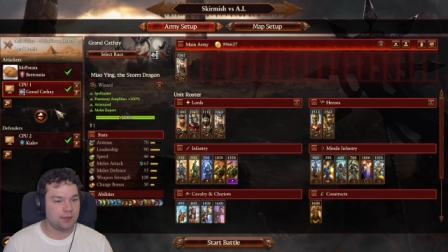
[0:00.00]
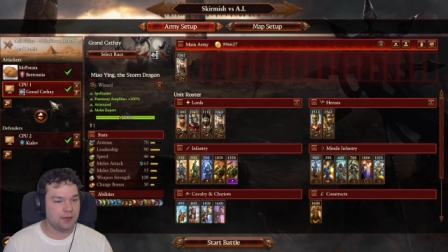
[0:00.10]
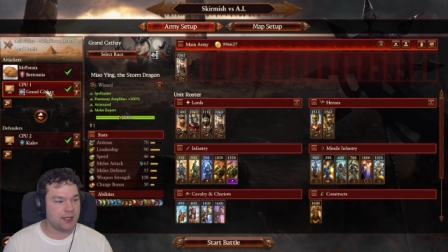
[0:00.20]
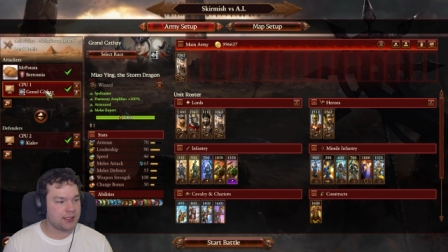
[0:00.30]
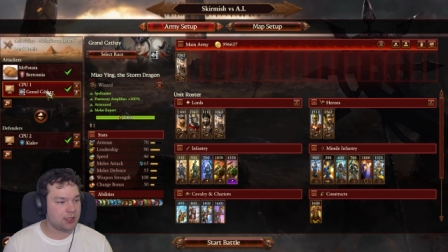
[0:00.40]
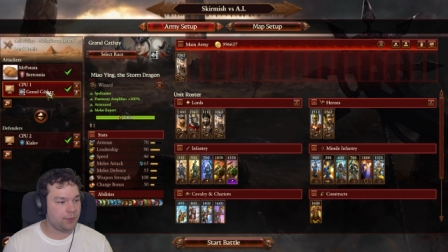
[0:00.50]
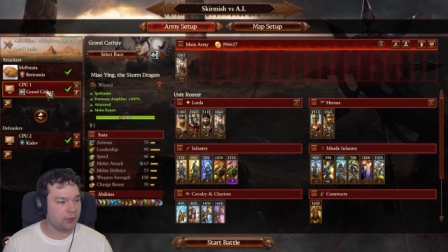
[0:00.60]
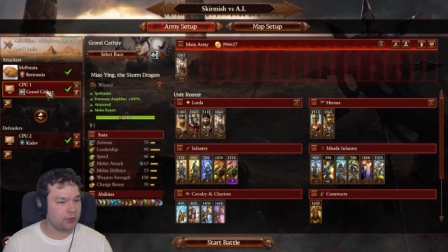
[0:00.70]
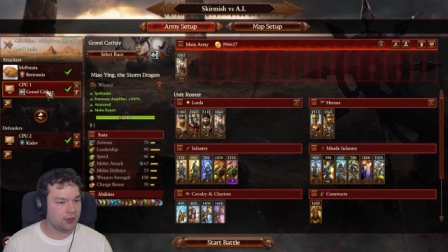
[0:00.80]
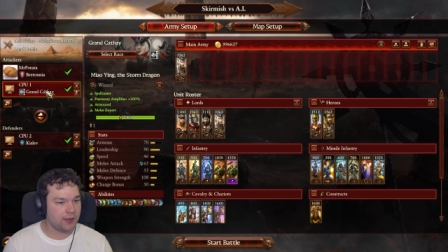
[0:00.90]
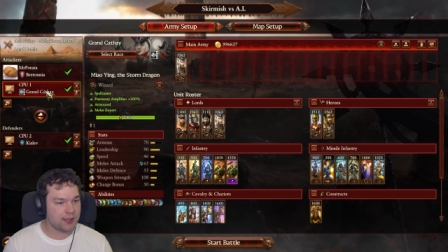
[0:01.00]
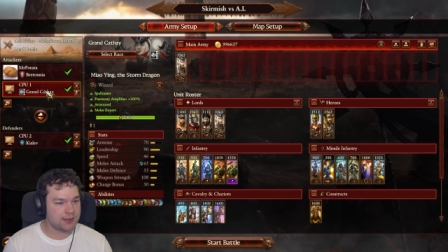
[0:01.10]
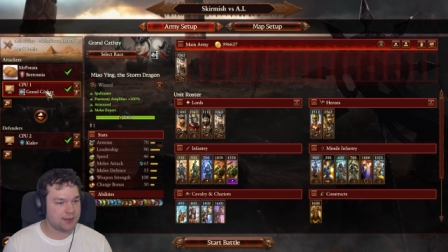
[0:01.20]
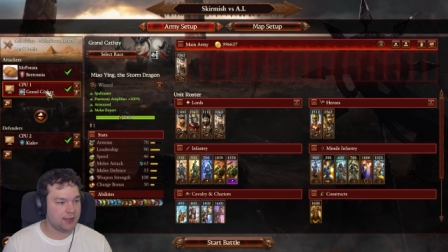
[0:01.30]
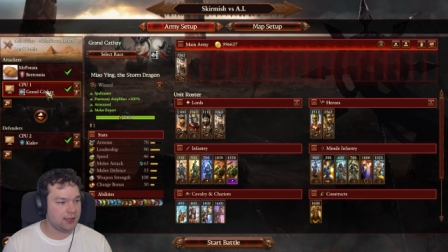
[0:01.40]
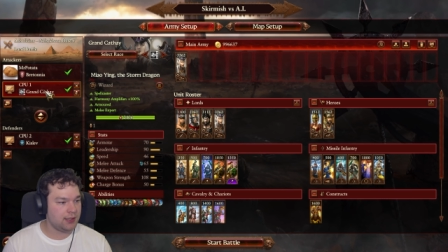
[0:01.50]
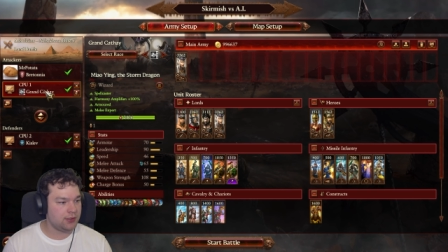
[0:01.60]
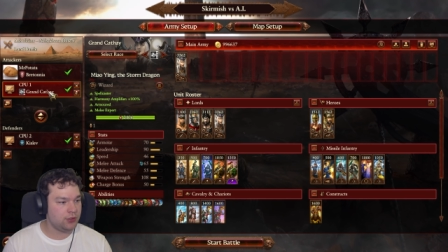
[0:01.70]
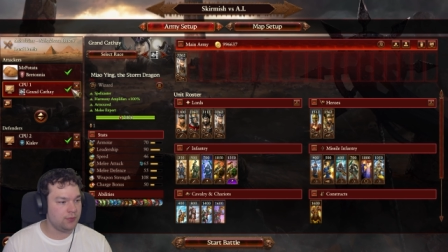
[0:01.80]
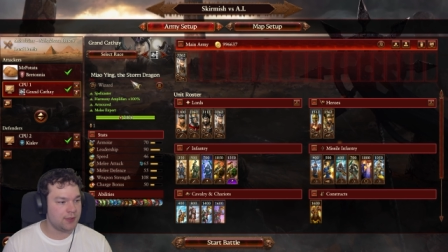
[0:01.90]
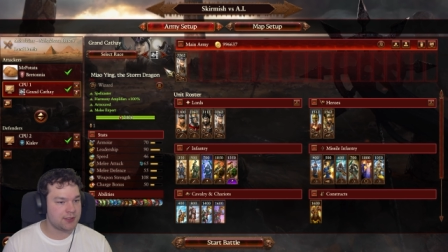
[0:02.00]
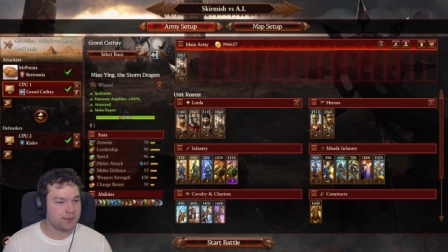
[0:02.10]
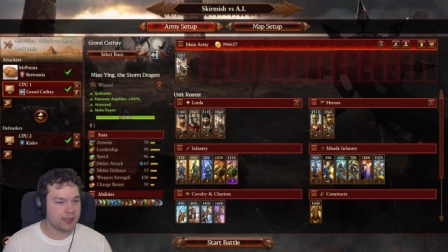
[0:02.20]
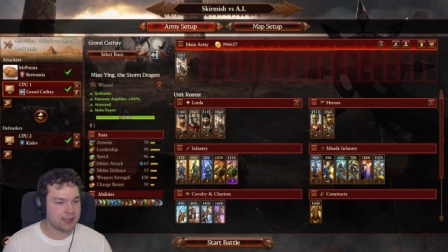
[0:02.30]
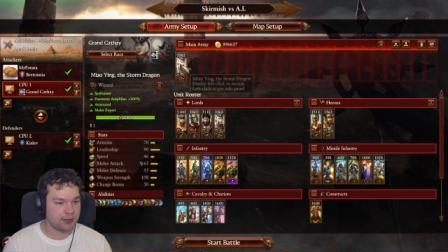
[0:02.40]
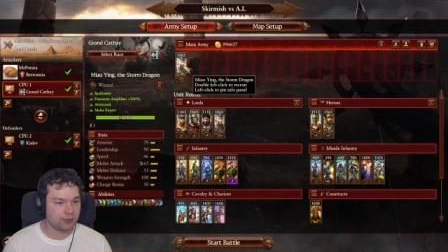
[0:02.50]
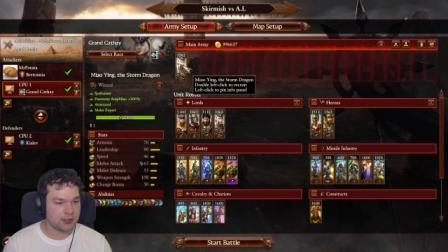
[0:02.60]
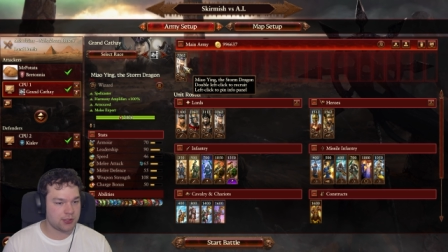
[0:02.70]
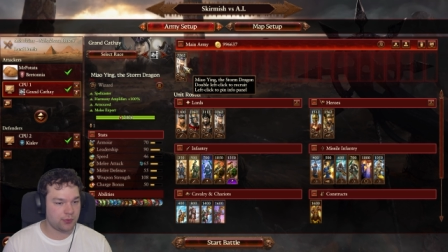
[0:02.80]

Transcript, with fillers: Next up, I want to text the humans' best lord.